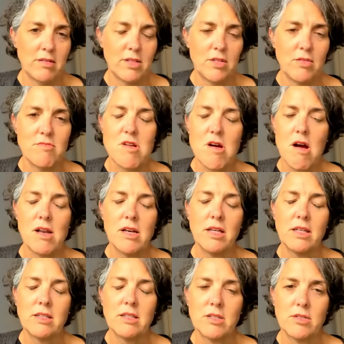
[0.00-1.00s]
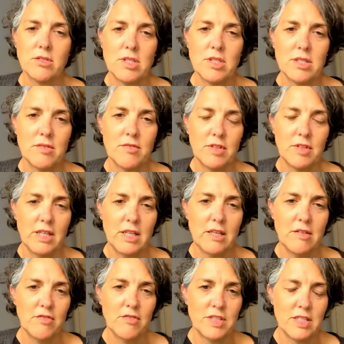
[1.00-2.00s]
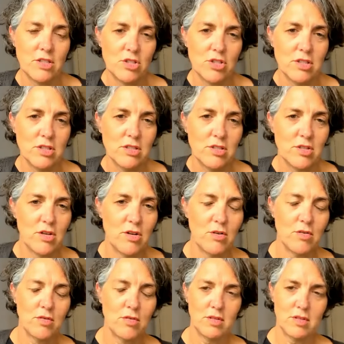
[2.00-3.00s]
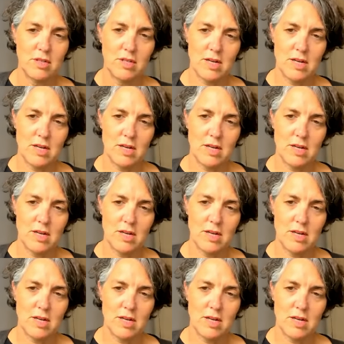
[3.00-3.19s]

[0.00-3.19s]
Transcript: So not exclusively physicians, though